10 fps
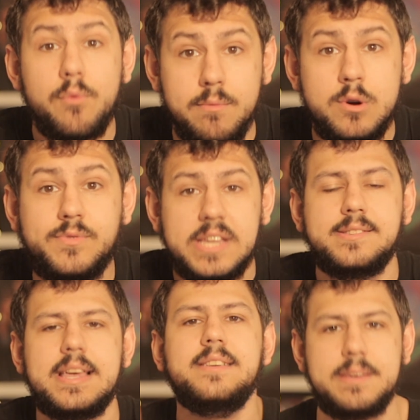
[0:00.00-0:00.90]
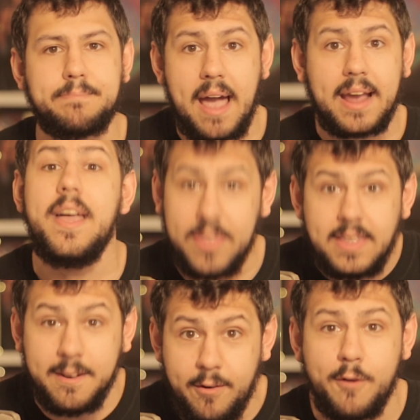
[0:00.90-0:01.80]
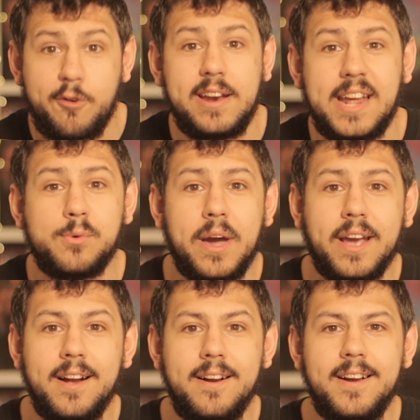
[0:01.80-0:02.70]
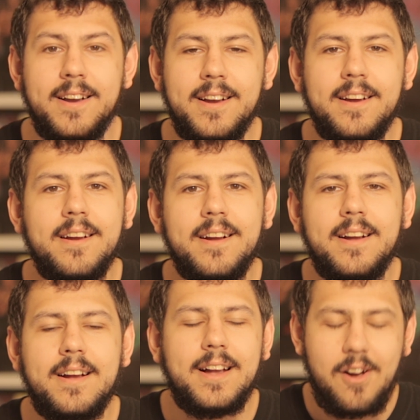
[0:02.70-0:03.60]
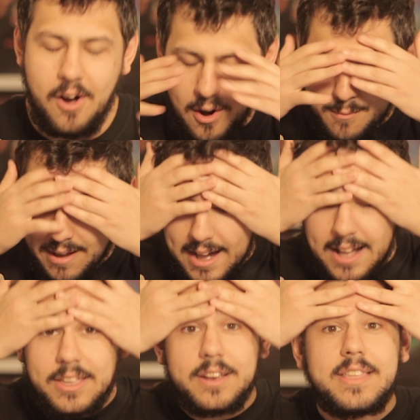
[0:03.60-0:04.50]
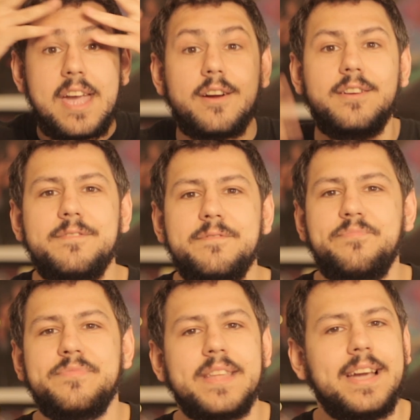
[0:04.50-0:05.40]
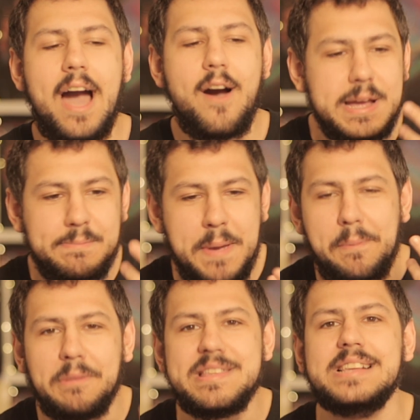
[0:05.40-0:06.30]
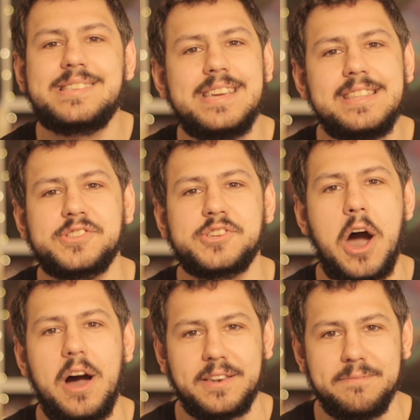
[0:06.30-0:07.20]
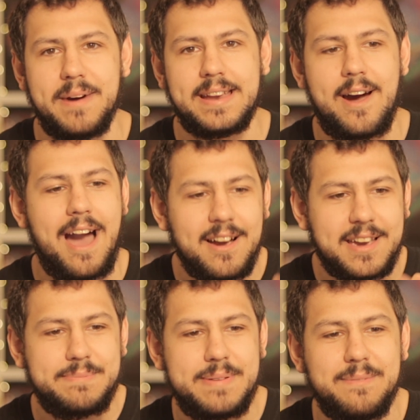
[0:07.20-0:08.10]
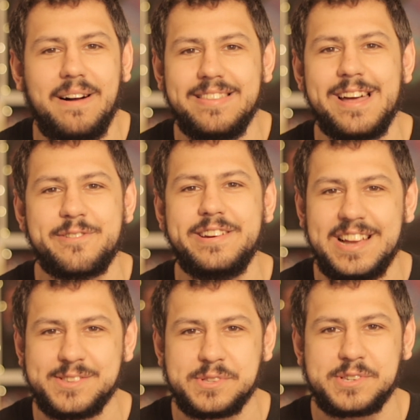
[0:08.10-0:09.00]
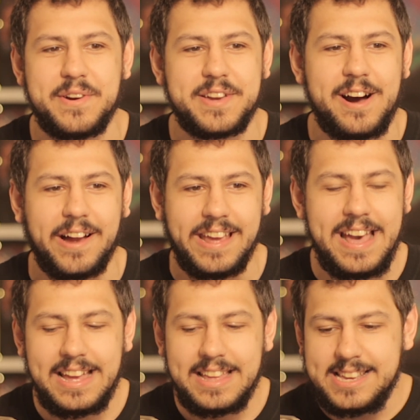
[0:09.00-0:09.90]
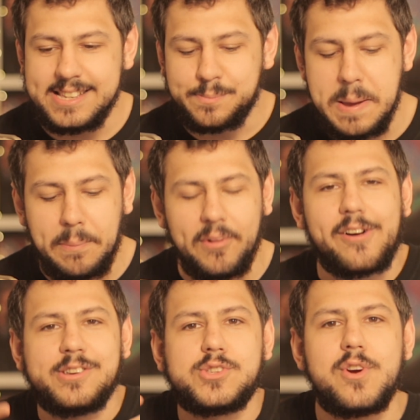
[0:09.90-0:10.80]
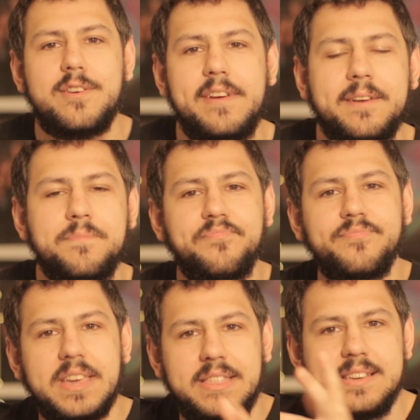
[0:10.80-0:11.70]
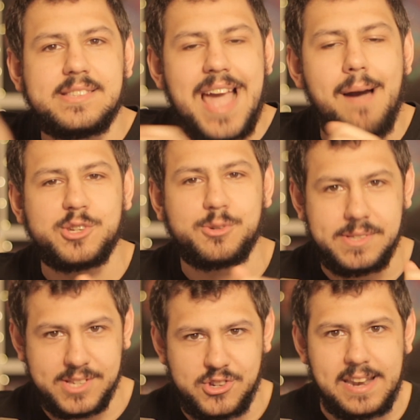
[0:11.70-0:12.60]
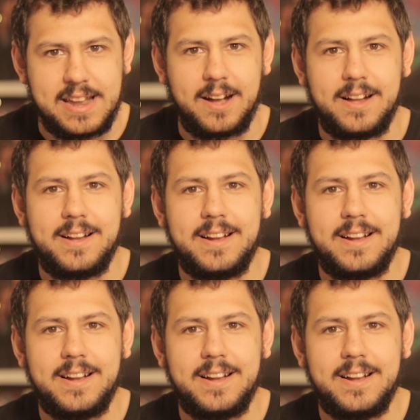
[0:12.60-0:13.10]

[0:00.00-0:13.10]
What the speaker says: removes it and sends it back, and then they vote for it anyway. Oh my God, they are... How can people not see this con by now? How can people not realize what's going on? These people are serving the establishment's agenda.